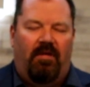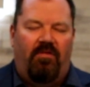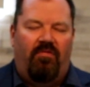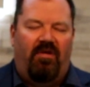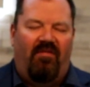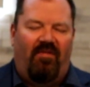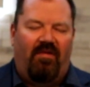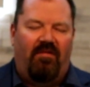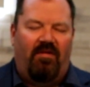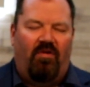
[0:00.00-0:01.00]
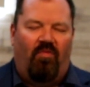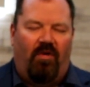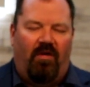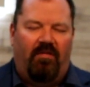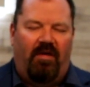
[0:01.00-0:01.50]
that you give us in your
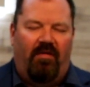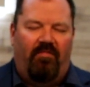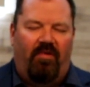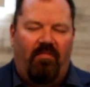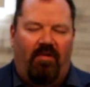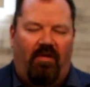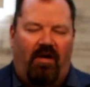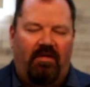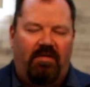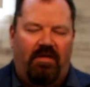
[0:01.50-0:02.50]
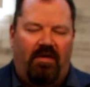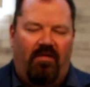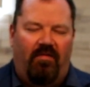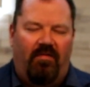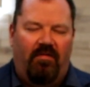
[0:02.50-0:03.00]
word that we belong to
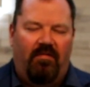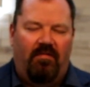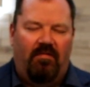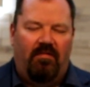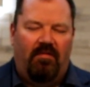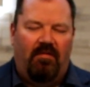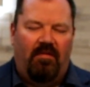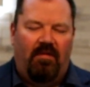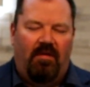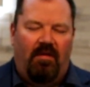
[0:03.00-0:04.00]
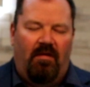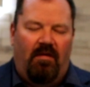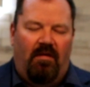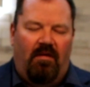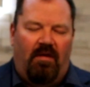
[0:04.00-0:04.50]
you
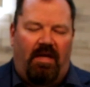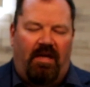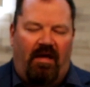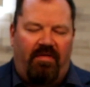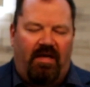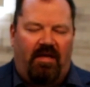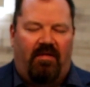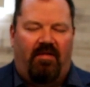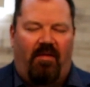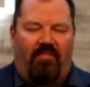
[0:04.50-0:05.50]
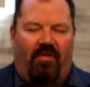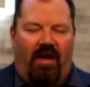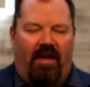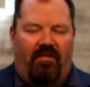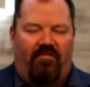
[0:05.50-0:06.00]
and nothing can
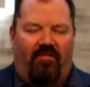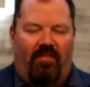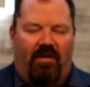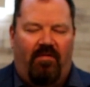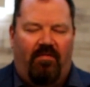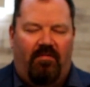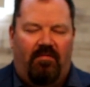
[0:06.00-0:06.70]
separate us from you.